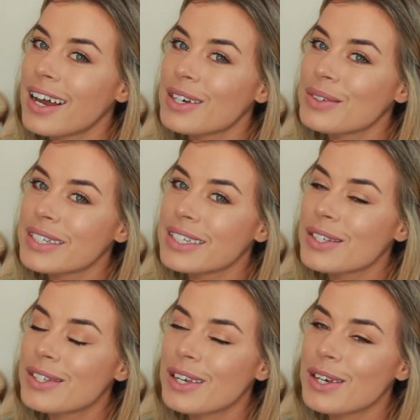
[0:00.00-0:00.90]
I
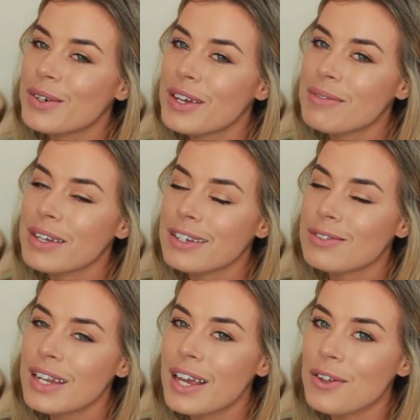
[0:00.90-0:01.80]
will see you in the
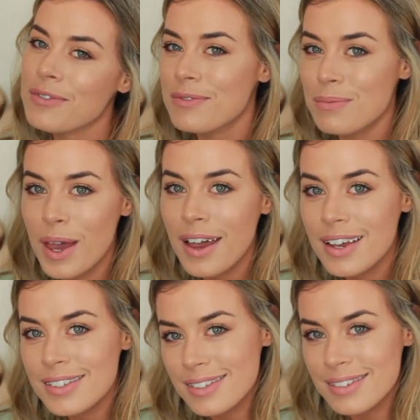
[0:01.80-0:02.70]
next video. Bye
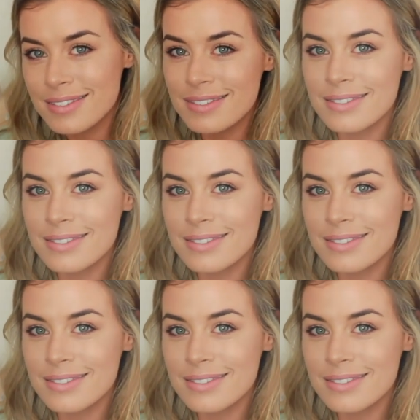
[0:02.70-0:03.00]
guys!